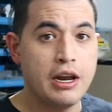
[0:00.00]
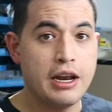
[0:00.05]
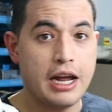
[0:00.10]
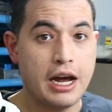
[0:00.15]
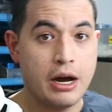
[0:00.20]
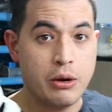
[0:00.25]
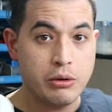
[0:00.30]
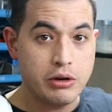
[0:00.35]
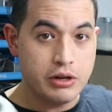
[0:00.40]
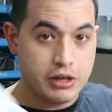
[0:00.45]

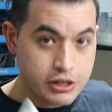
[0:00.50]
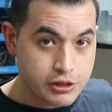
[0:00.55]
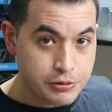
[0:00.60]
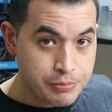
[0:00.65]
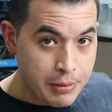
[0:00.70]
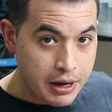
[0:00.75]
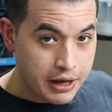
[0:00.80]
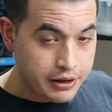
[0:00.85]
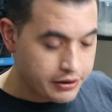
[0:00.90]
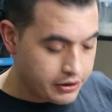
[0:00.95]
Now, this
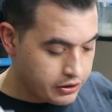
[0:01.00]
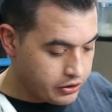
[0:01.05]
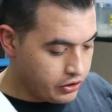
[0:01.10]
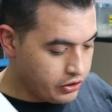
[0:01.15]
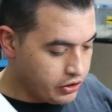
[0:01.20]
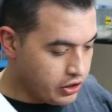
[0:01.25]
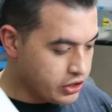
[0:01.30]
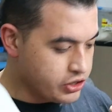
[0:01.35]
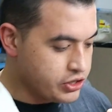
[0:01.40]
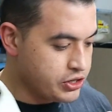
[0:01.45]

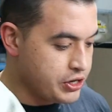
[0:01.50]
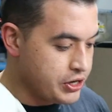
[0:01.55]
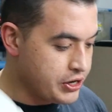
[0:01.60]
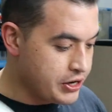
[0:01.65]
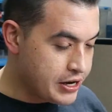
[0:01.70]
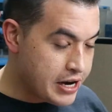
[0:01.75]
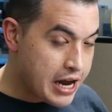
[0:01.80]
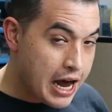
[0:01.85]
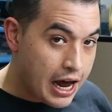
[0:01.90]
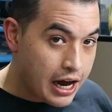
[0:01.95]
method does
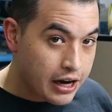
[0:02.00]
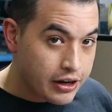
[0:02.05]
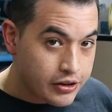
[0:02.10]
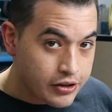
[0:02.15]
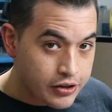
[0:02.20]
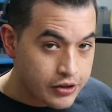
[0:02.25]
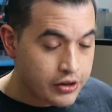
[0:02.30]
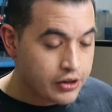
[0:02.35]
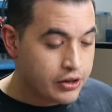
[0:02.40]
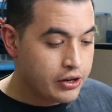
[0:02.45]

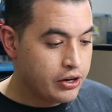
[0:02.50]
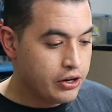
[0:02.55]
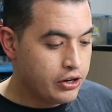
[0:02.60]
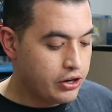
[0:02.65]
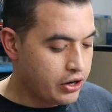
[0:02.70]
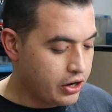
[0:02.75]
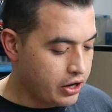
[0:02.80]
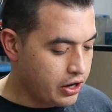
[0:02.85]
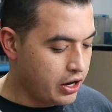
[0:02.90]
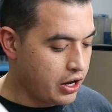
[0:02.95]
not
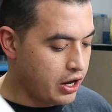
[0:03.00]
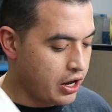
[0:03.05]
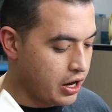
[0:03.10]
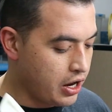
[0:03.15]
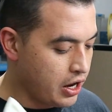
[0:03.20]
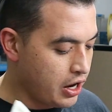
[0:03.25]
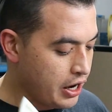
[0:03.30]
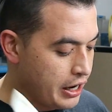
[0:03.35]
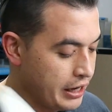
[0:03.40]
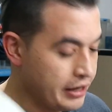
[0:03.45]

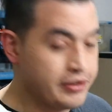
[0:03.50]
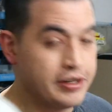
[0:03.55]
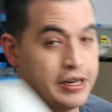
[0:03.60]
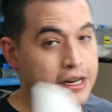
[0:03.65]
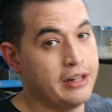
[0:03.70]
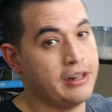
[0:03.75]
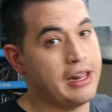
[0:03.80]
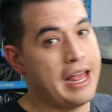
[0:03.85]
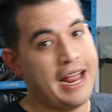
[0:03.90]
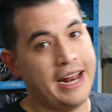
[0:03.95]
uh,
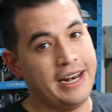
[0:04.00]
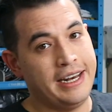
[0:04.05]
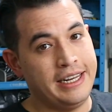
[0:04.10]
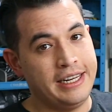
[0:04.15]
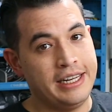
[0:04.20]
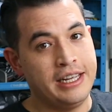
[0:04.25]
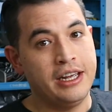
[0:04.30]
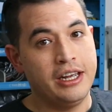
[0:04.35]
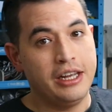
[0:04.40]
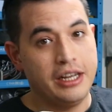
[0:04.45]
entail
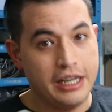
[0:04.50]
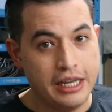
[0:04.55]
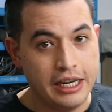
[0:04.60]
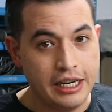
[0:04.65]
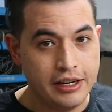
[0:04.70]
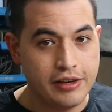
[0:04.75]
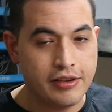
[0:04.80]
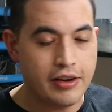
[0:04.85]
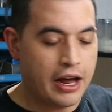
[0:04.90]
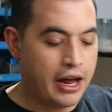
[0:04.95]
any
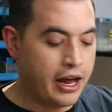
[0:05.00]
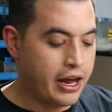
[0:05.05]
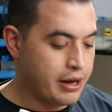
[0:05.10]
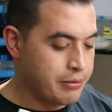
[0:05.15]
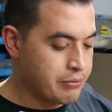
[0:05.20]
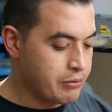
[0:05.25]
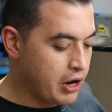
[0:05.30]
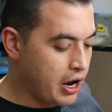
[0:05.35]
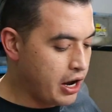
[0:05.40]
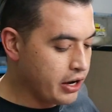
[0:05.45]
heat. I
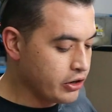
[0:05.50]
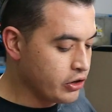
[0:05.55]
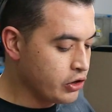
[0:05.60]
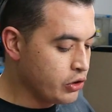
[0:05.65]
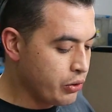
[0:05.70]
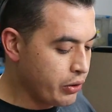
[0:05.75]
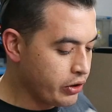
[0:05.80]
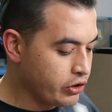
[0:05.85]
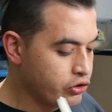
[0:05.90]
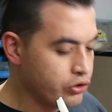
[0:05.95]
am not
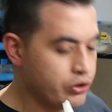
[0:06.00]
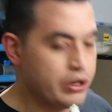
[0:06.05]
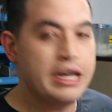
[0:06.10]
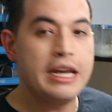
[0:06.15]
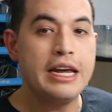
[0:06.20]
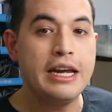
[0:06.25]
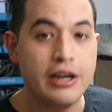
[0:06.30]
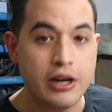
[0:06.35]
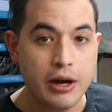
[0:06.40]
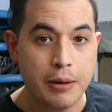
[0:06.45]
going to
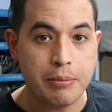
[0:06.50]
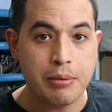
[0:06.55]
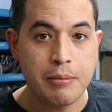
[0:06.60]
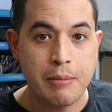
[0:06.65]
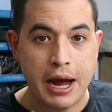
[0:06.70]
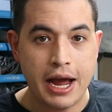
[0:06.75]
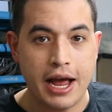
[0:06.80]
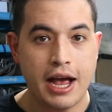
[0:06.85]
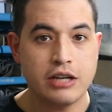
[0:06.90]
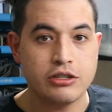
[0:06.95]
heat up
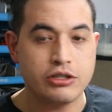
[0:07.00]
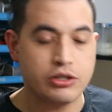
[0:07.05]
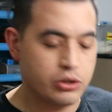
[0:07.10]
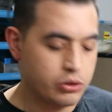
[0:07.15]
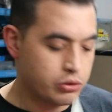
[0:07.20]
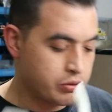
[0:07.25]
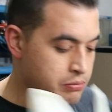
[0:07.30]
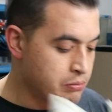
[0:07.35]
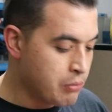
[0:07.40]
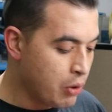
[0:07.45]
my
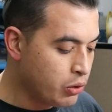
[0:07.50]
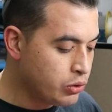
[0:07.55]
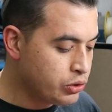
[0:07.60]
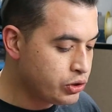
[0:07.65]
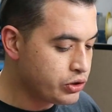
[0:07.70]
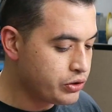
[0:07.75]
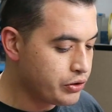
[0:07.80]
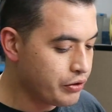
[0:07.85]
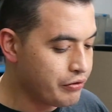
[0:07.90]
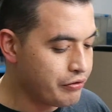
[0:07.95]
acetone.
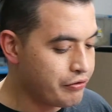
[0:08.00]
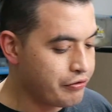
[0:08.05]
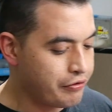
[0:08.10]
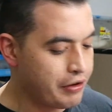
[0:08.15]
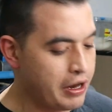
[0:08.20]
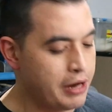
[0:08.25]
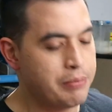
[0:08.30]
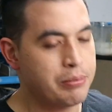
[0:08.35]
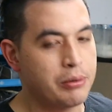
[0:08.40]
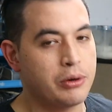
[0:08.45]
Most
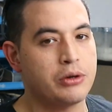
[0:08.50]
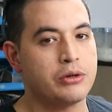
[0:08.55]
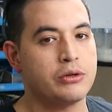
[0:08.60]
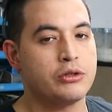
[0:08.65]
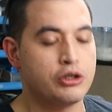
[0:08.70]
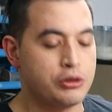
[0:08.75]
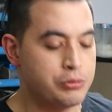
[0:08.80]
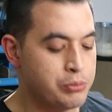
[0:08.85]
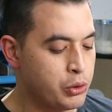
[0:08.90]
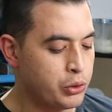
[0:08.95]
vapor
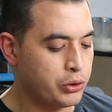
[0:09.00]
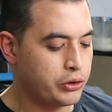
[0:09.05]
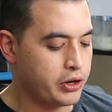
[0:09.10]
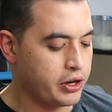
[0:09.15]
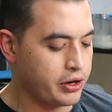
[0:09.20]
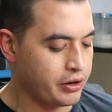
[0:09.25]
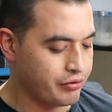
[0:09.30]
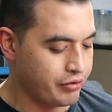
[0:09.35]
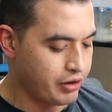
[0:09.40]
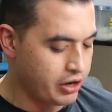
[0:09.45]

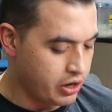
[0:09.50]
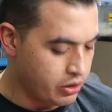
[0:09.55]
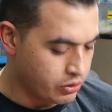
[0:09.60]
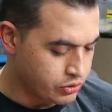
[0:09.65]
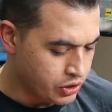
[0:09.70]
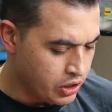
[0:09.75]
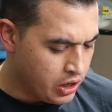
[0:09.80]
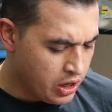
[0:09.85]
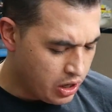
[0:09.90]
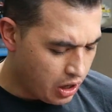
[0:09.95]
smoothing
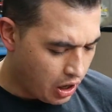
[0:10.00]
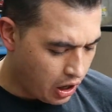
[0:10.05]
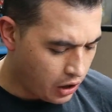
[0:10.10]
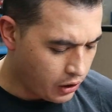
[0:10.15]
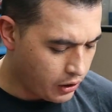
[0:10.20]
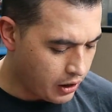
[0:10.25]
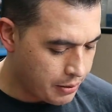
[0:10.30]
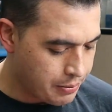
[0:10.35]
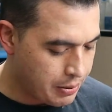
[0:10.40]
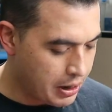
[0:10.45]
videos
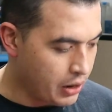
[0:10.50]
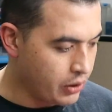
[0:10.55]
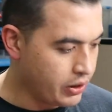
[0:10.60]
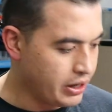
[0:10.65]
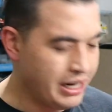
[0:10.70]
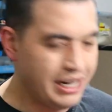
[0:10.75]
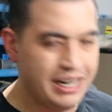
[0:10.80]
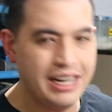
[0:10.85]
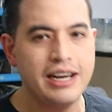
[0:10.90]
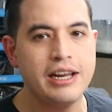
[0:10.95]
are about
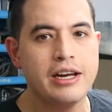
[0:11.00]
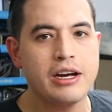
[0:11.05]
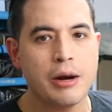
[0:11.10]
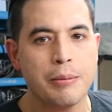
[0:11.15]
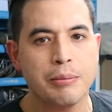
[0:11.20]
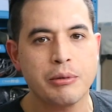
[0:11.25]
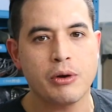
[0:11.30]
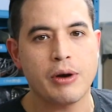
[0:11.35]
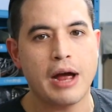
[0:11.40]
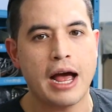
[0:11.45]
heating
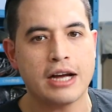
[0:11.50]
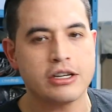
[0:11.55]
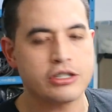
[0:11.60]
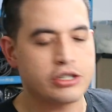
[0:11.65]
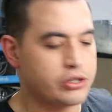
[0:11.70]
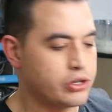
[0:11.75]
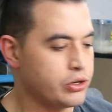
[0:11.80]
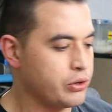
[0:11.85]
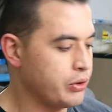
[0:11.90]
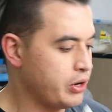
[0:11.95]
up your
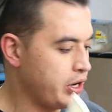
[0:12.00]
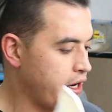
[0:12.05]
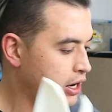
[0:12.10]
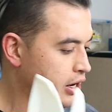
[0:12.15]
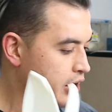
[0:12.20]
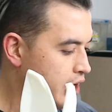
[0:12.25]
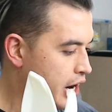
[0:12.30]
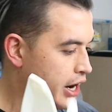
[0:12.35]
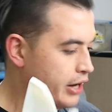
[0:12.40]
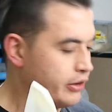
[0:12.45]
acetone
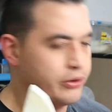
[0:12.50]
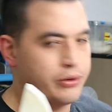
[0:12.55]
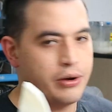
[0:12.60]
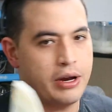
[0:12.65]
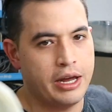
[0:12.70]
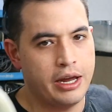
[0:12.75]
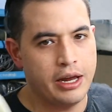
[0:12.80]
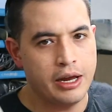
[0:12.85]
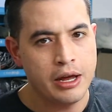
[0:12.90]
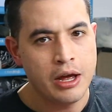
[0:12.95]
in either
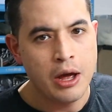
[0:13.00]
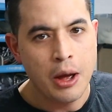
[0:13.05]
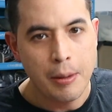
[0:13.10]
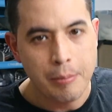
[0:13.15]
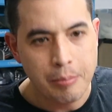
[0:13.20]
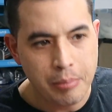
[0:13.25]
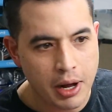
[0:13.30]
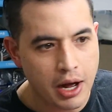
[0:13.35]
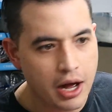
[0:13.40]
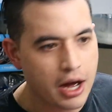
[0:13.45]
a
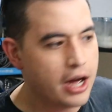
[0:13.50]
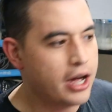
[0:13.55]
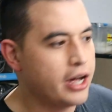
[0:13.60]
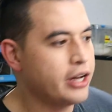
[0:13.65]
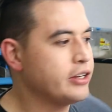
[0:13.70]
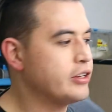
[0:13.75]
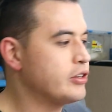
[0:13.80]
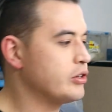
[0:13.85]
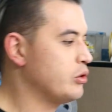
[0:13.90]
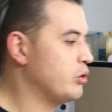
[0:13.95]

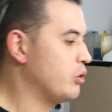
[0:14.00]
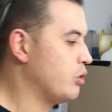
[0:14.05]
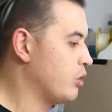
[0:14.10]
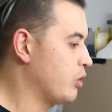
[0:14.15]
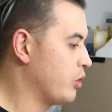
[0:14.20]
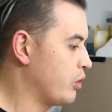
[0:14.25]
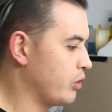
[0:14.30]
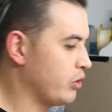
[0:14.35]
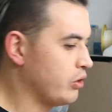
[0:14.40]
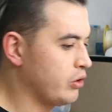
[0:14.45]
pot
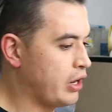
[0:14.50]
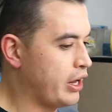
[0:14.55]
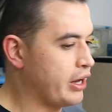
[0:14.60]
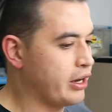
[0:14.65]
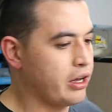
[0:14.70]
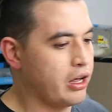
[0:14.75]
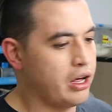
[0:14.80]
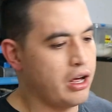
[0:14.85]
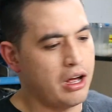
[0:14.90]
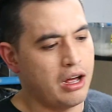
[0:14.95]
or
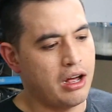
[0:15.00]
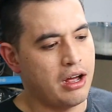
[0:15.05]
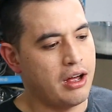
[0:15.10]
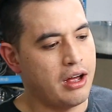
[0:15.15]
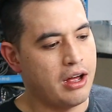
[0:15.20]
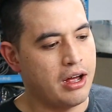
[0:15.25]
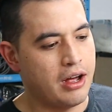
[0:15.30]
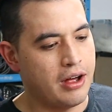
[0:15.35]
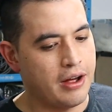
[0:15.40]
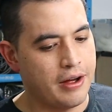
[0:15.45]
like a,
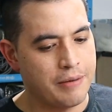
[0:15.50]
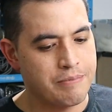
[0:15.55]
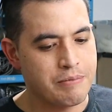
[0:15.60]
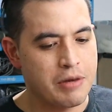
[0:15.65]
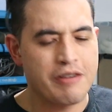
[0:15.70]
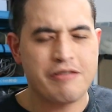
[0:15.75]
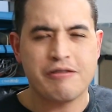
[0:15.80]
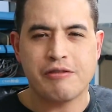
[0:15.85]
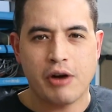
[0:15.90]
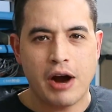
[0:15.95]
um,
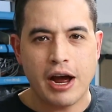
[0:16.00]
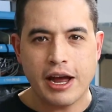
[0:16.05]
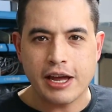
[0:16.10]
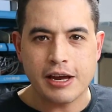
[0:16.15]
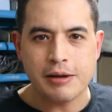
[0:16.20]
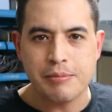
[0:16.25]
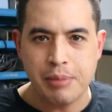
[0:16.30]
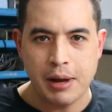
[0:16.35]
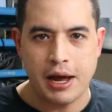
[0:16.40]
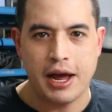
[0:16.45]
a
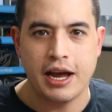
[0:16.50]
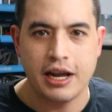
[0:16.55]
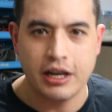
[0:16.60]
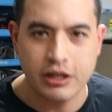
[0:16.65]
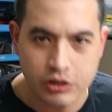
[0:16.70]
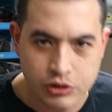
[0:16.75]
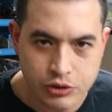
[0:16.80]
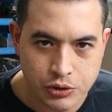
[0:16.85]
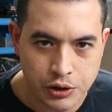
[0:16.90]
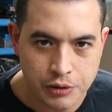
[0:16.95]
frying
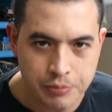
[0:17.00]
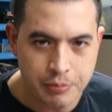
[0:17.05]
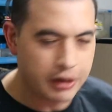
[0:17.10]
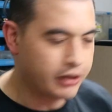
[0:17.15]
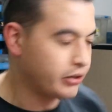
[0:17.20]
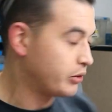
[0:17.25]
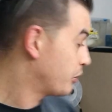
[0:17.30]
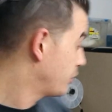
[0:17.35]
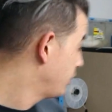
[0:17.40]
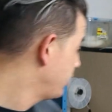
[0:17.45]
pan sort of
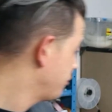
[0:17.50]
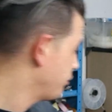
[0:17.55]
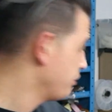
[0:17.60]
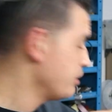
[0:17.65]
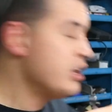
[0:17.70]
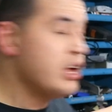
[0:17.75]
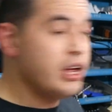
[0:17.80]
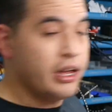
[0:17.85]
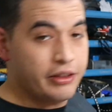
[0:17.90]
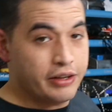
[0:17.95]
method or
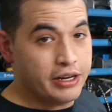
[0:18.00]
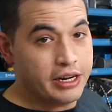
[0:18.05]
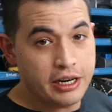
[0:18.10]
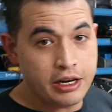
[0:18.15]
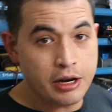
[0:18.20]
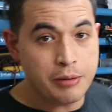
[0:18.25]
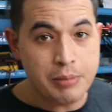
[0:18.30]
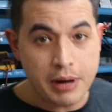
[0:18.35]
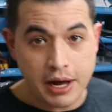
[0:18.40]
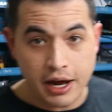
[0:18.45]
even the
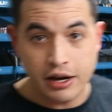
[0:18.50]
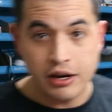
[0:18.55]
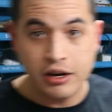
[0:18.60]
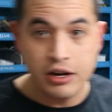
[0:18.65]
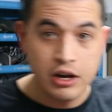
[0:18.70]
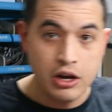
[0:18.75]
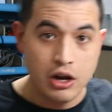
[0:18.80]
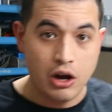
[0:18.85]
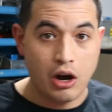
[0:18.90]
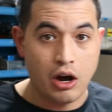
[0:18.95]
heated bed
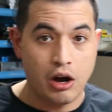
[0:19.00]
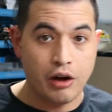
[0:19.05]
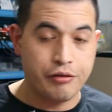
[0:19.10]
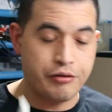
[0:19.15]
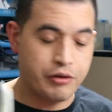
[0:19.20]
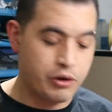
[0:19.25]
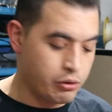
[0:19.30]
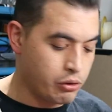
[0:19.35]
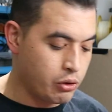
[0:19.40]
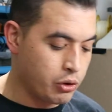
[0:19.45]

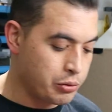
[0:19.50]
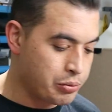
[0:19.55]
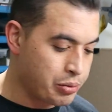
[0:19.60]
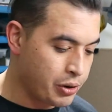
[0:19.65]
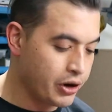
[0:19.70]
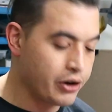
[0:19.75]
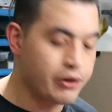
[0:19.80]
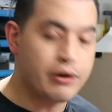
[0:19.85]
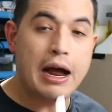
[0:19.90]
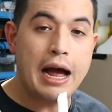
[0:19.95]
off your own
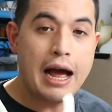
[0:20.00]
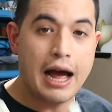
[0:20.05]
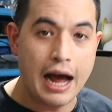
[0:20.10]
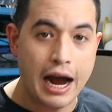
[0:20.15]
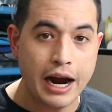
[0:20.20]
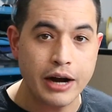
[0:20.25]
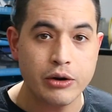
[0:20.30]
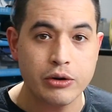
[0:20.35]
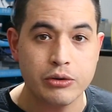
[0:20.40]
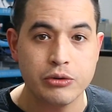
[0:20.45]
printer.
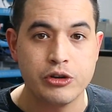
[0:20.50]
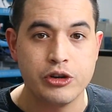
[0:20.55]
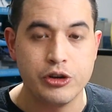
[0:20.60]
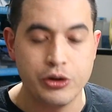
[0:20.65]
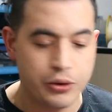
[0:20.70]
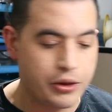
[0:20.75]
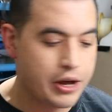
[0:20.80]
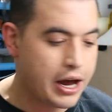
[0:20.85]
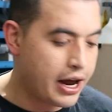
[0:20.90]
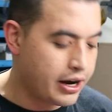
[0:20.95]
I don't
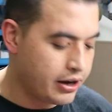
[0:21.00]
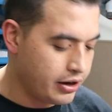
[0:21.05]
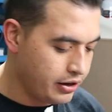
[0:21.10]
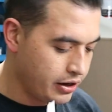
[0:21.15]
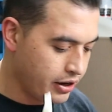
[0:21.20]
do that.